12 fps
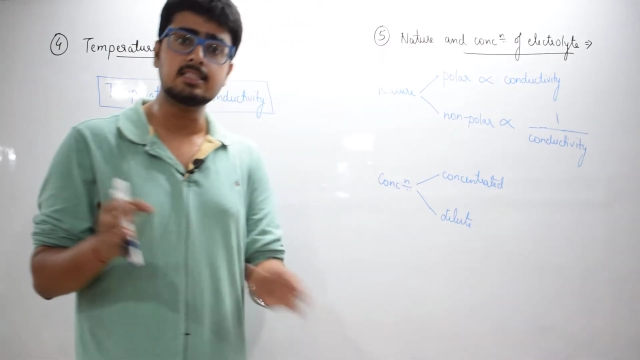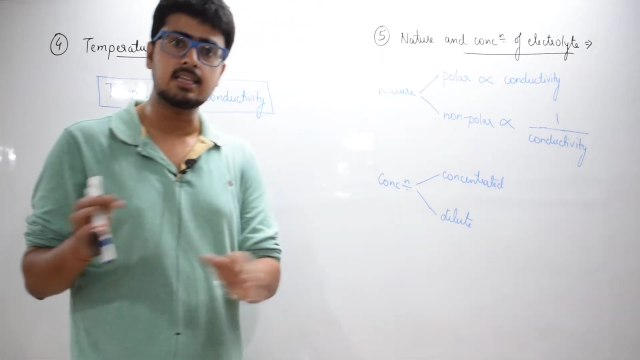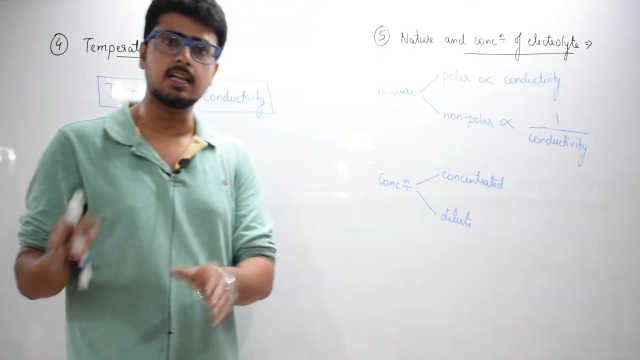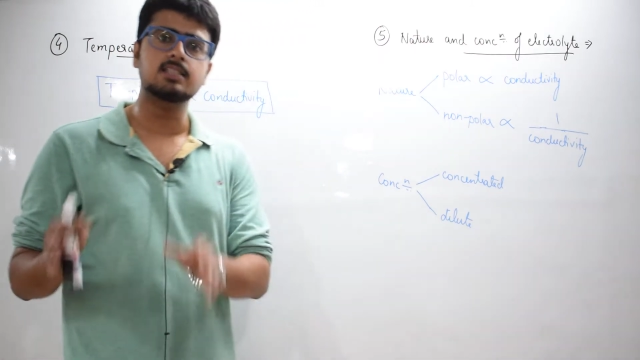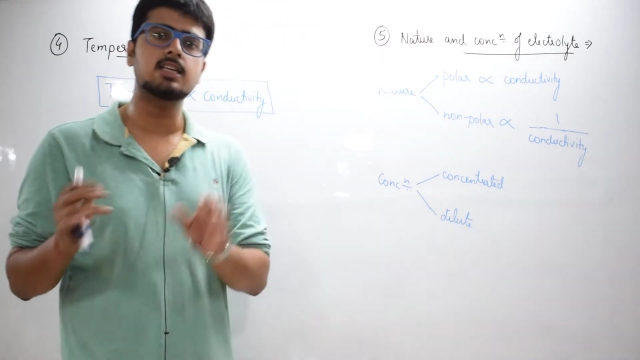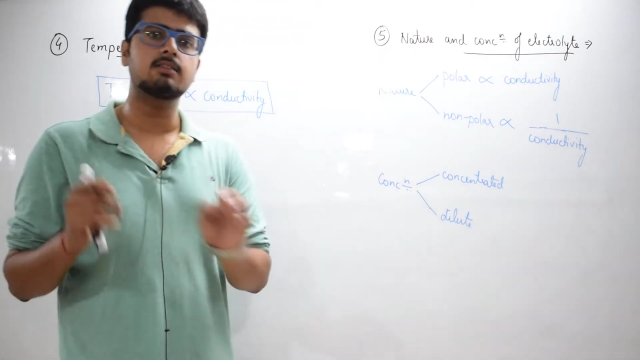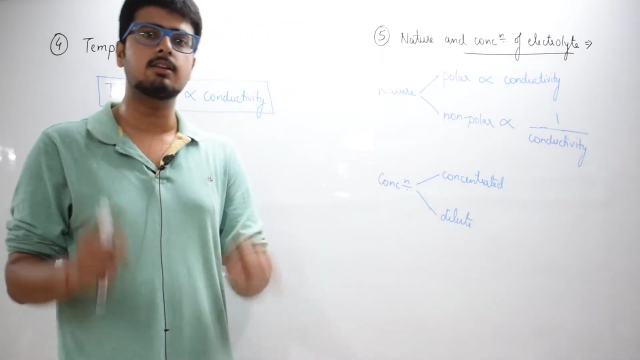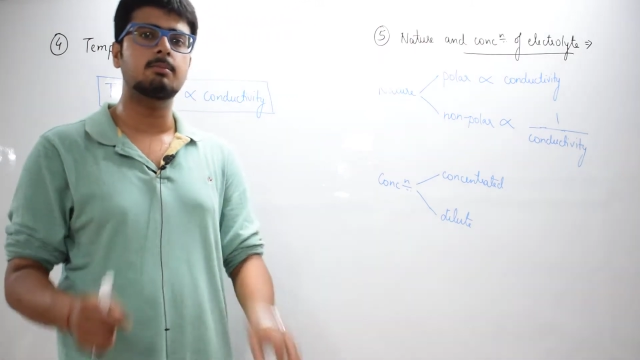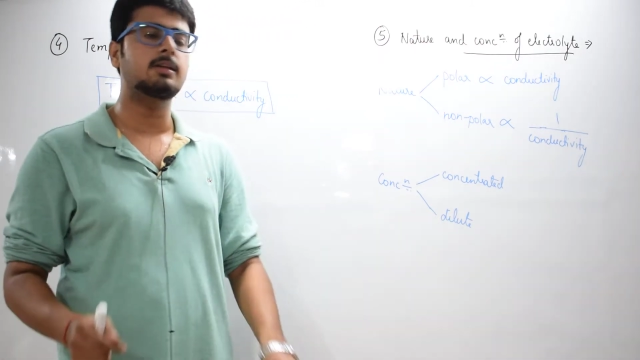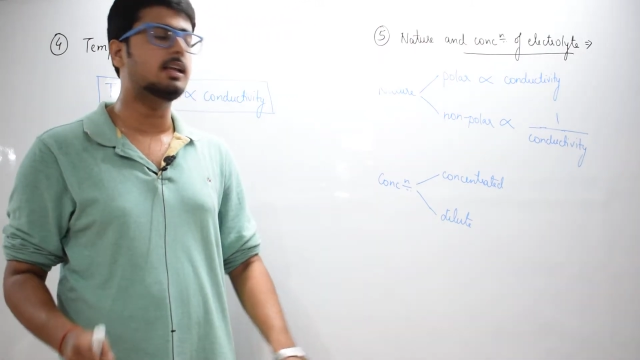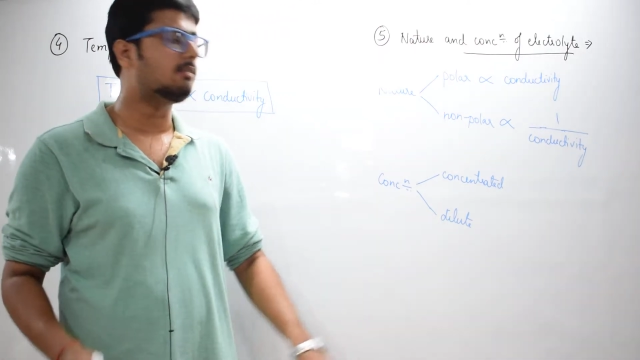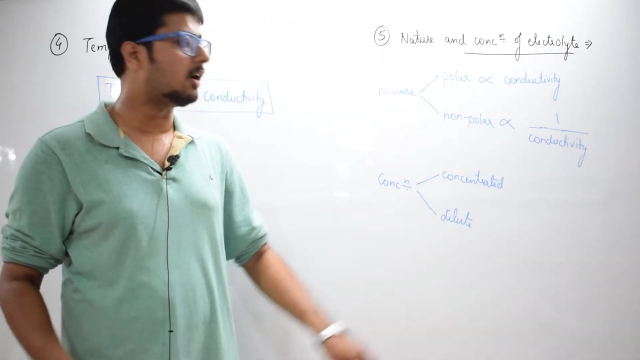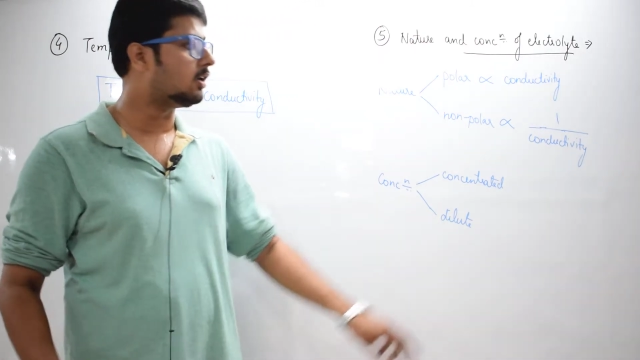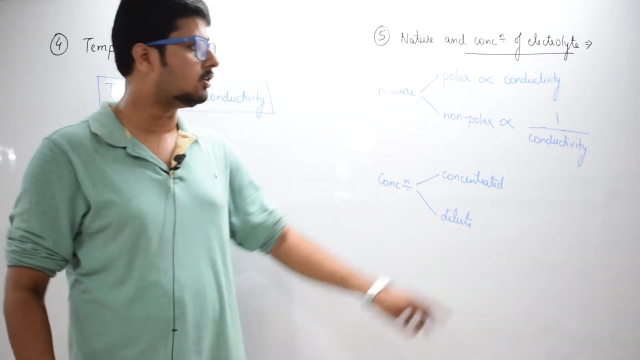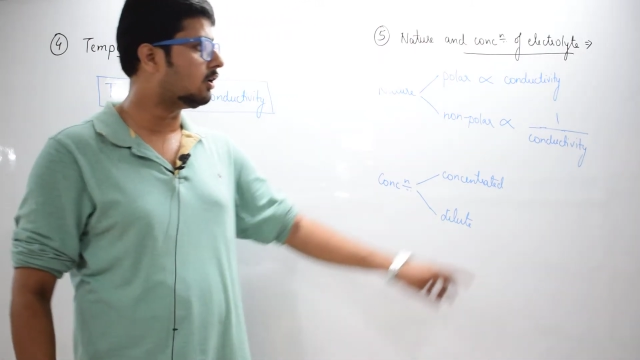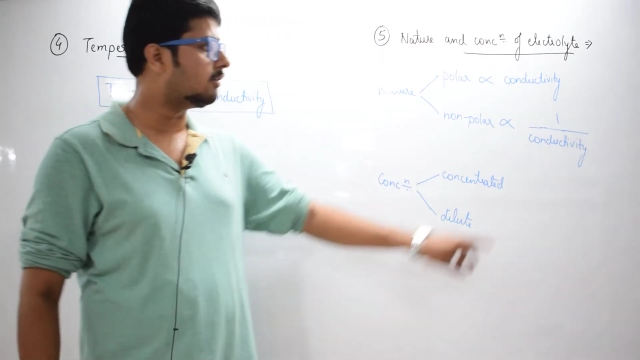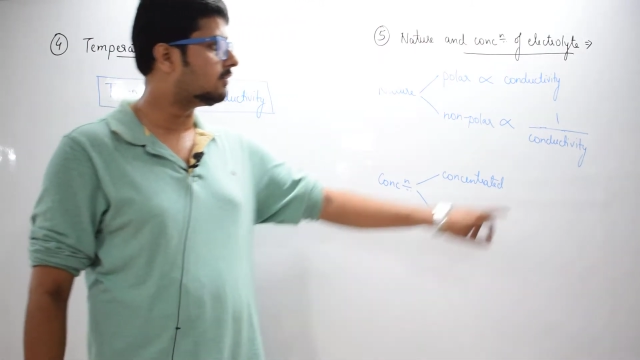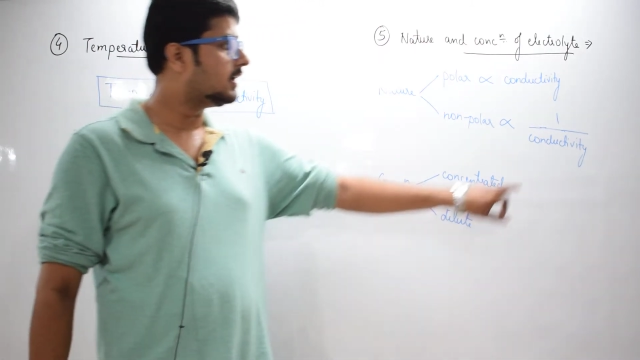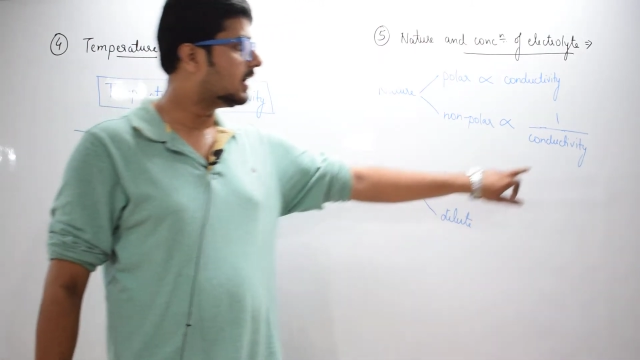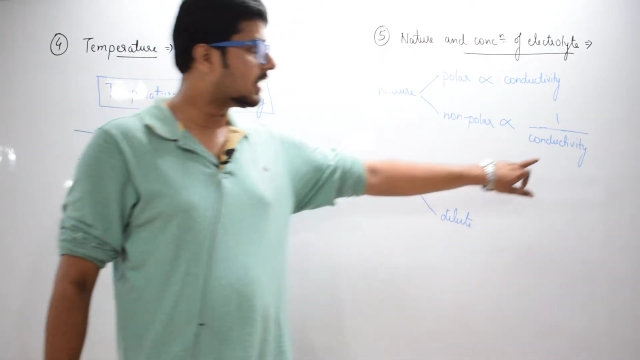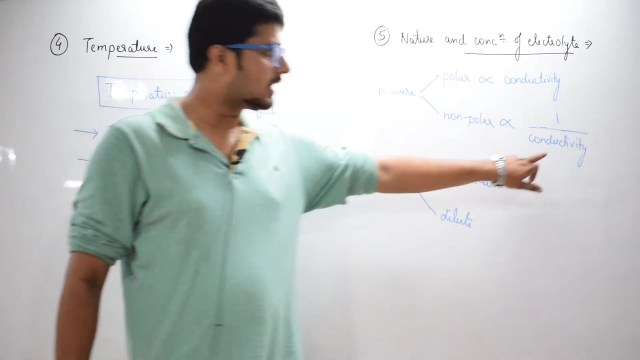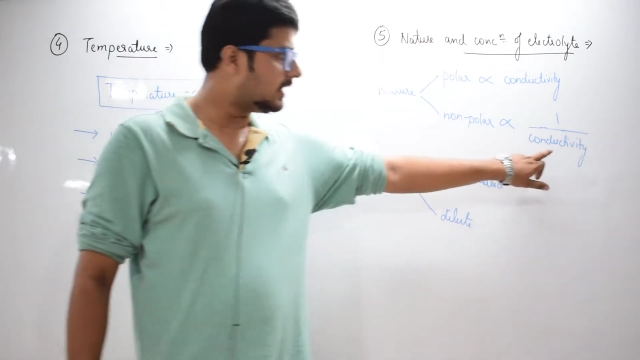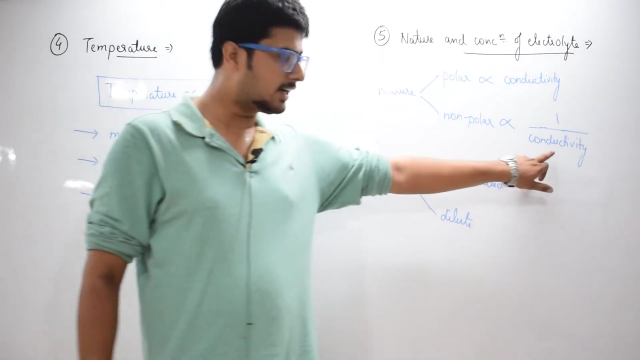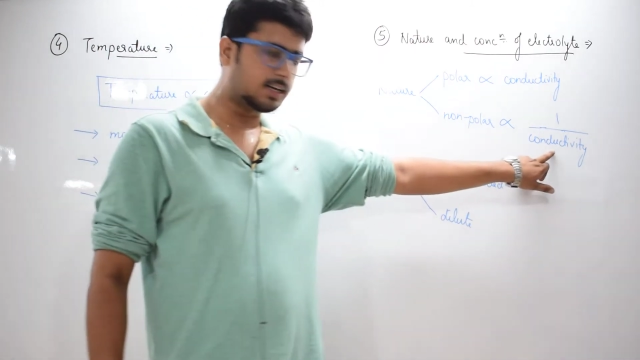lesser will be the value of
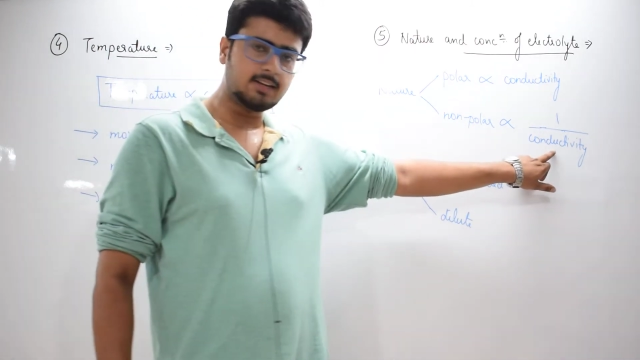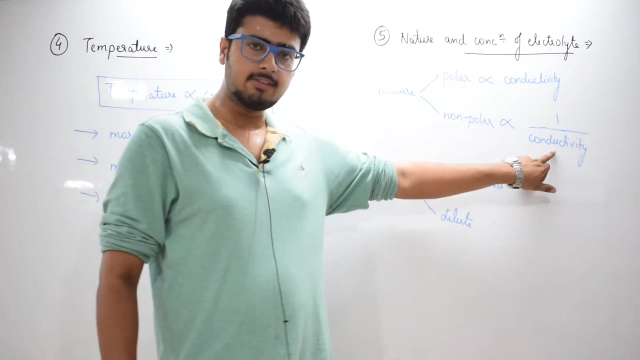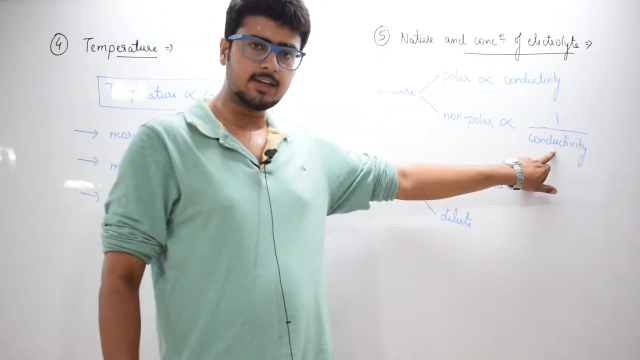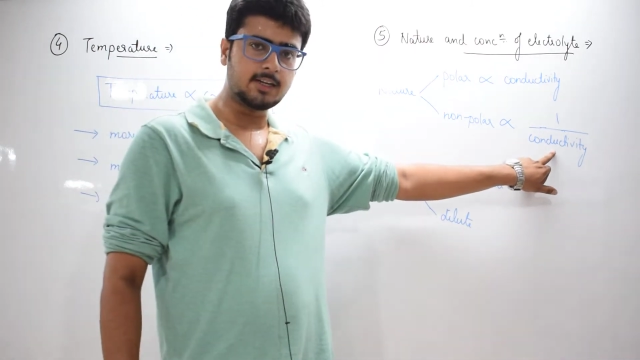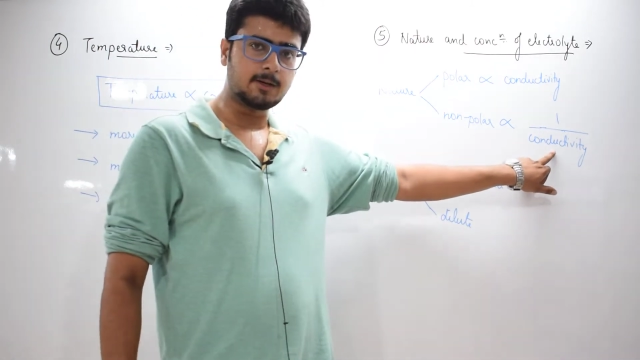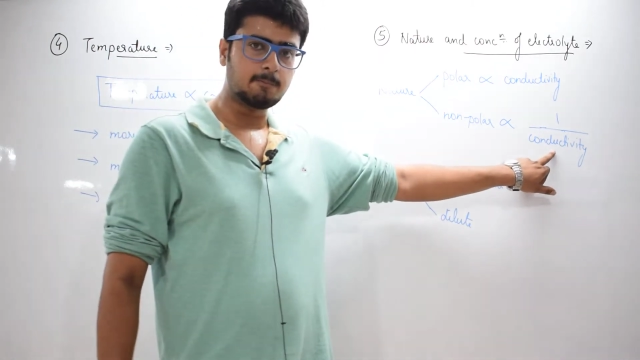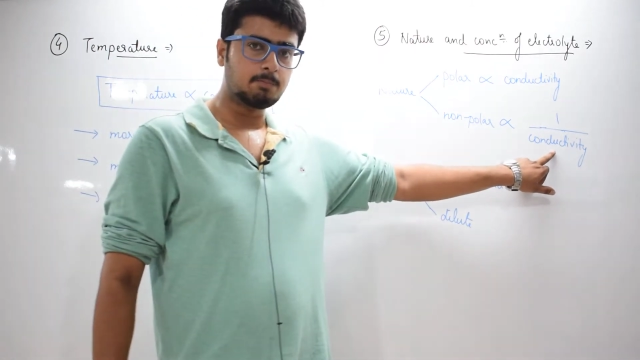conductivity.